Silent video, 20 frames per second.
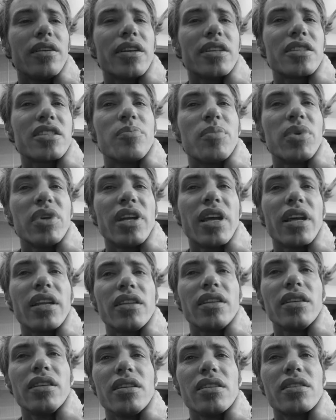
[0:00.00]
It's been
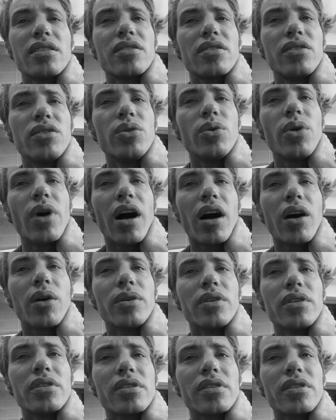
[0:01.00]
at least two
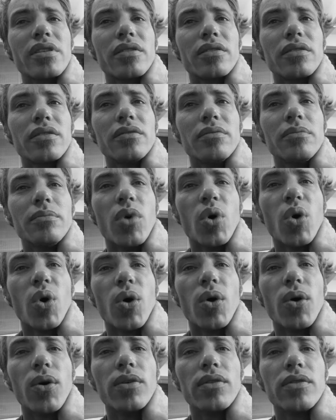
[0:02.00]
hours
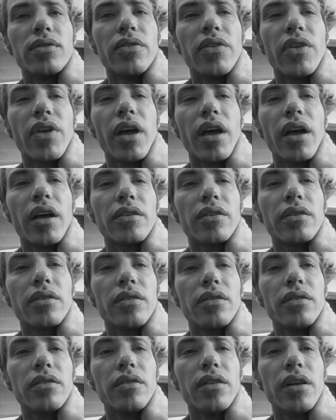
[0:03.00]
more than
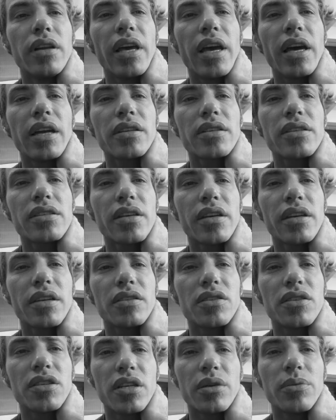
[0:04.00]
Liliana
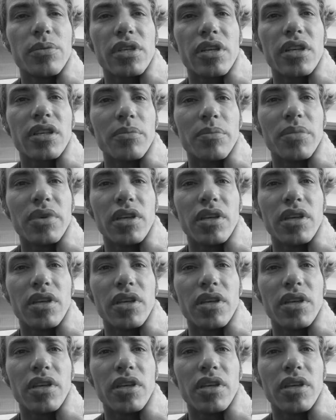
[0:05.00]
said she was going to